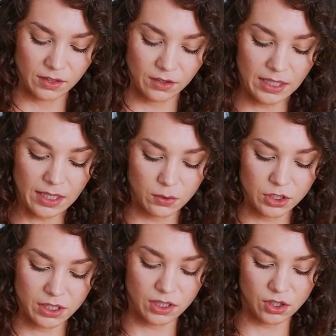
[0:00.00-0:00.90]
Okay, now we're
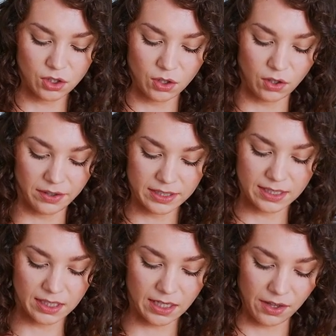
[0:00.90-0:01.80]
just gonna stir all this
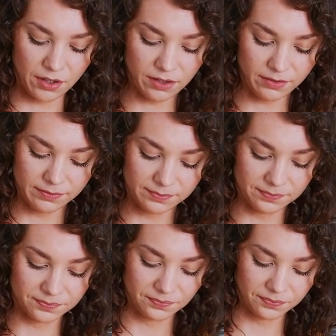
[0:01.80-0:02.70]
together.
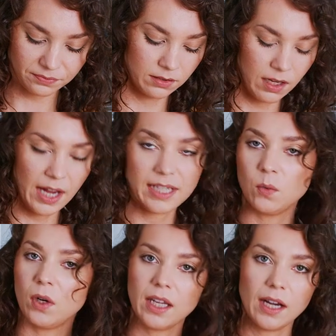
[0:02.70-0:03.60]
I didn't
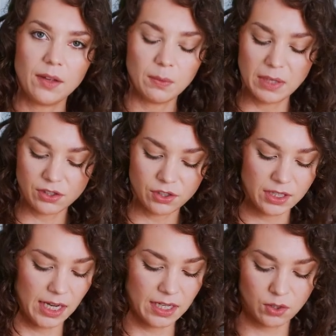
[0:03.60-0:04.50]
want to get out the mixer
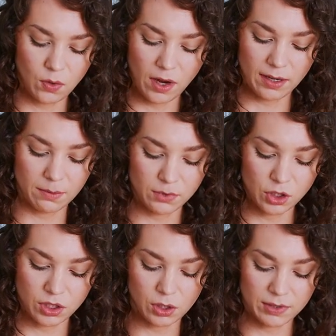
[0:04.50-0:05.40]
today, so I am
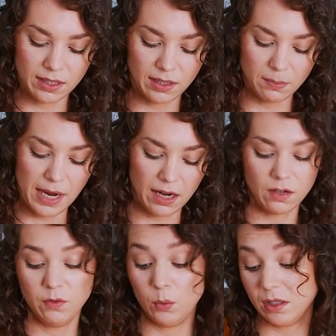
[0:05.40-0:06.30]
just using the back
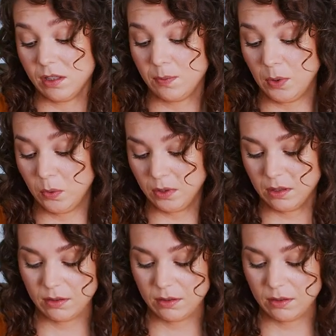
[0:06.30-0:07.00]
of a wooden spoon.